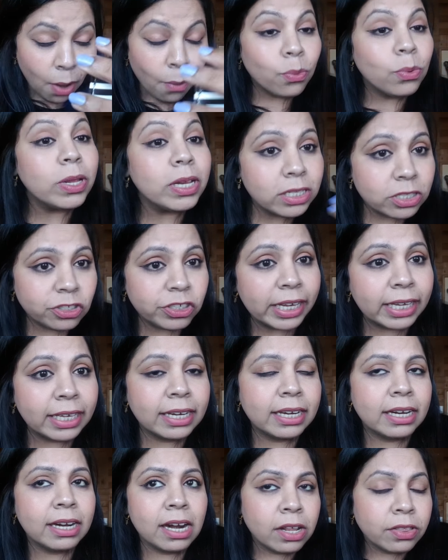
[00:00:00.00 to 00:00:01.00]
We'll check
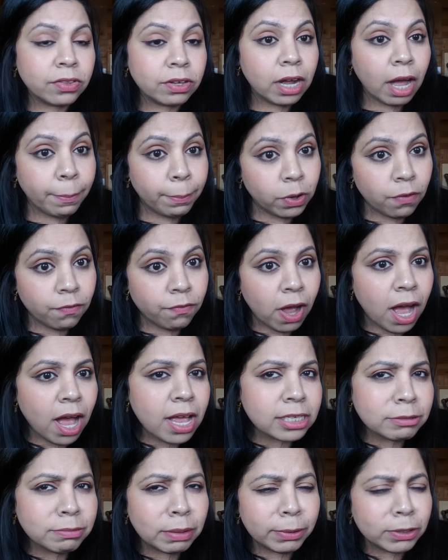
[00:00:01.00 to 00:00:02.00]
in another couple of
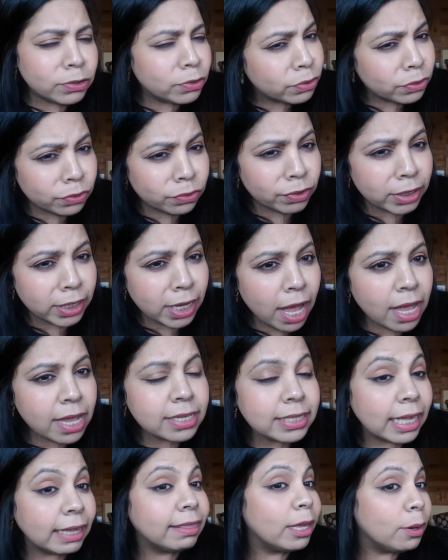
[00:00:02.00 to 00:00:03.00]
hours, maybe 2 to 3
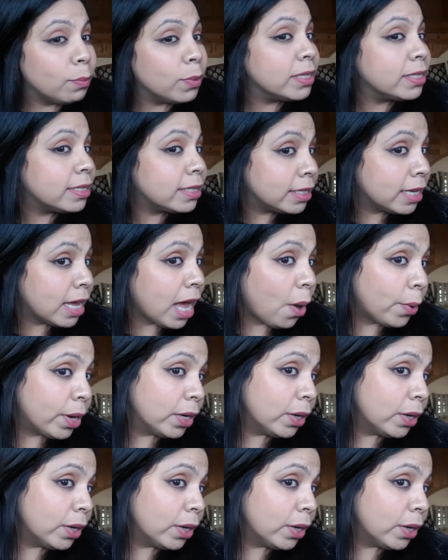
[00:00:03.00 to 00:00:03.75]
hours, and then we'll see how